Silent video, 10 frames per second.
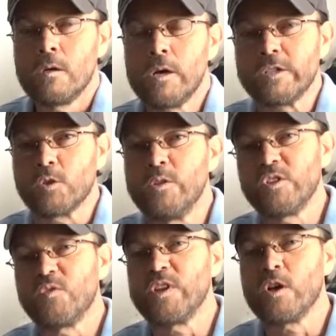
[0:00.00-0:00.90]
Alright, so in
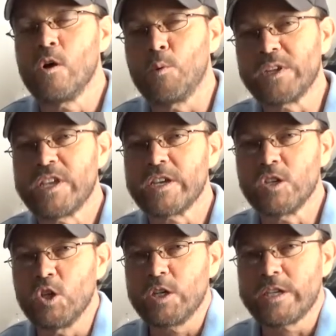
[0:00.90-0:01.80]
this video I want to take a
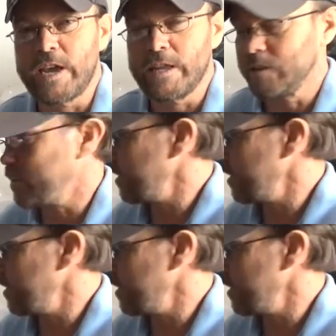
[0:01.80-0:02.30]
look at